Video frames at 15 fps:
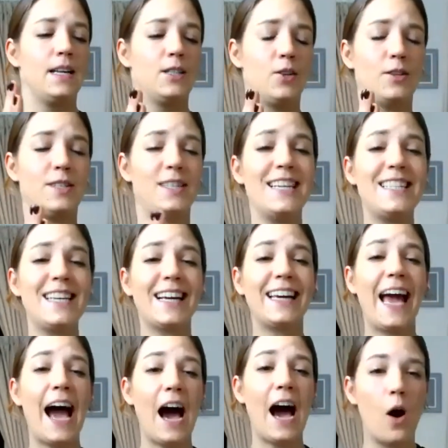So Tinta
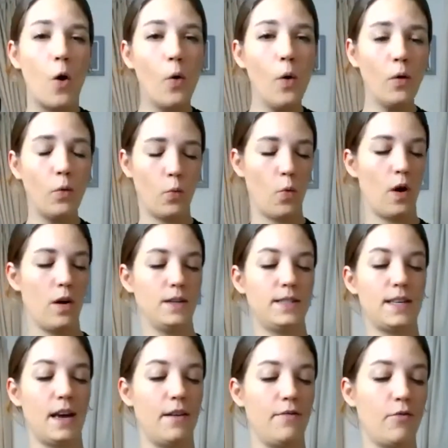Cow
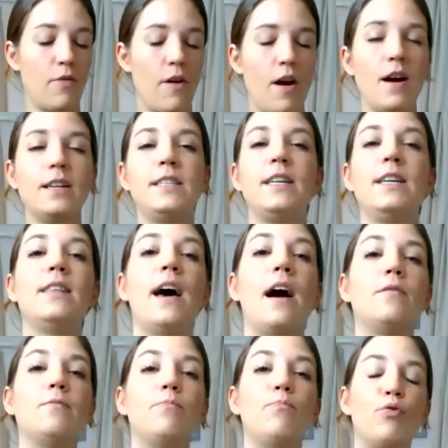was a variety
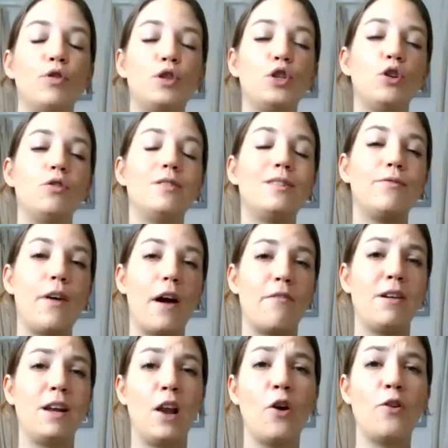that produced
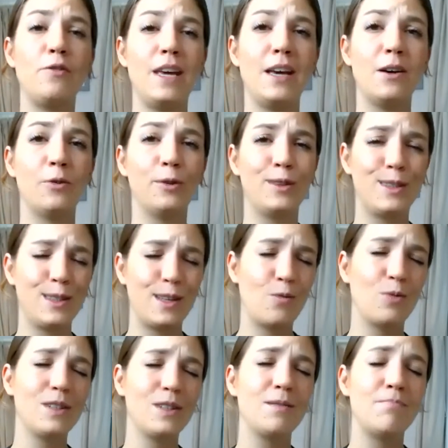very low yields. So
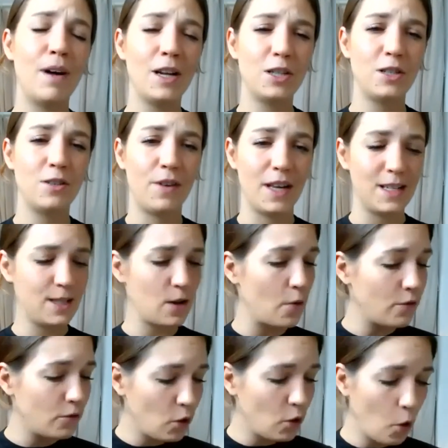there wasn't much of it. So
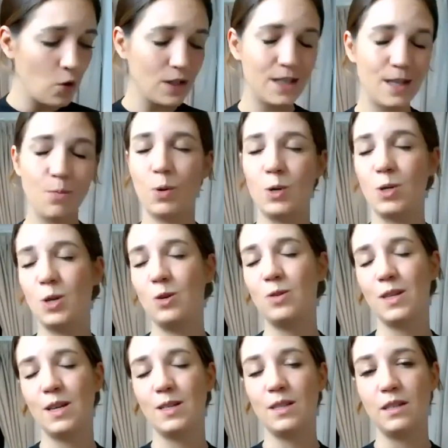of course the
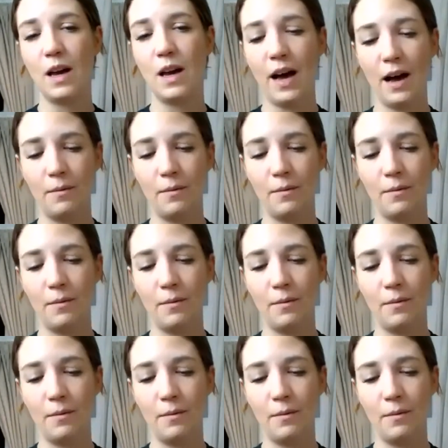producers